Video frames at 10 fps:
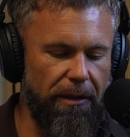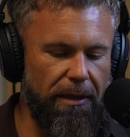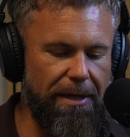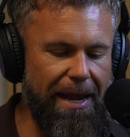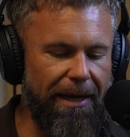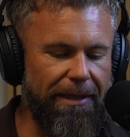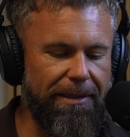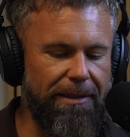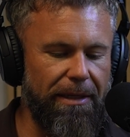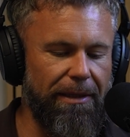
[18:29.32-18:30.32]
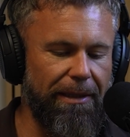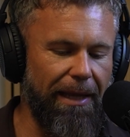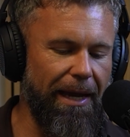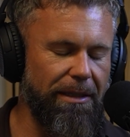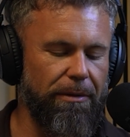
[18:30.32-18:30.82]
Next,
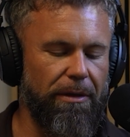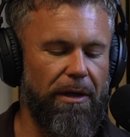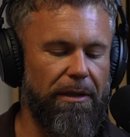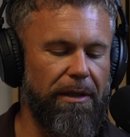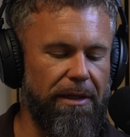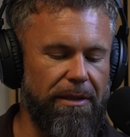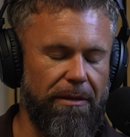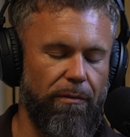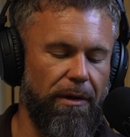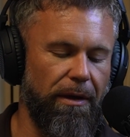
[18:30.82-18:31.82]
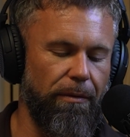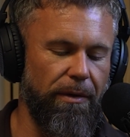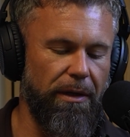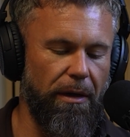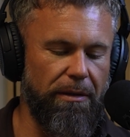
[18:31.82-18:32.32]
last but not least, and one that
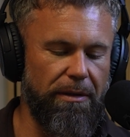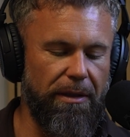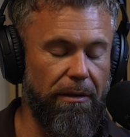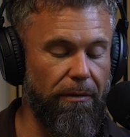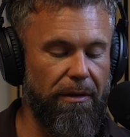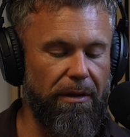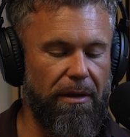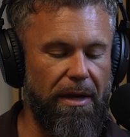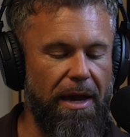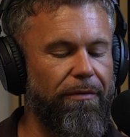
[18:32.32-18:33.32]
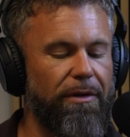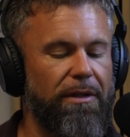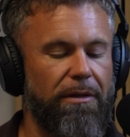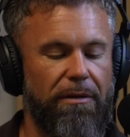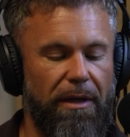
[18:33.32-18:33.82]
we deal with every
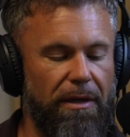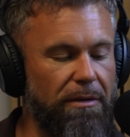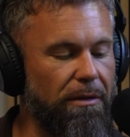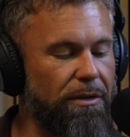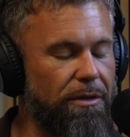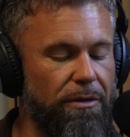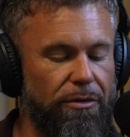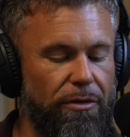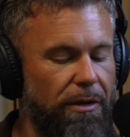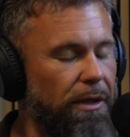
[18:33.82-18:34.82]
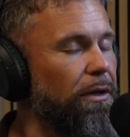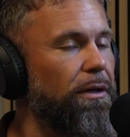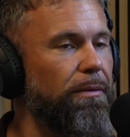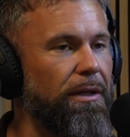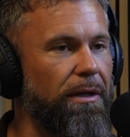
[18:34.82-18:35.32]
single day, as long as you're drilling, you're
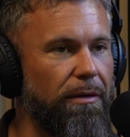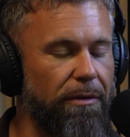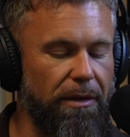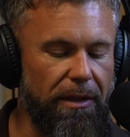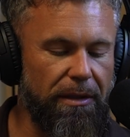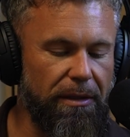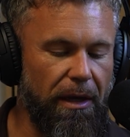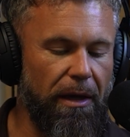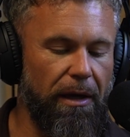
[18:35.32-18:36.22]
going to be dealing with this.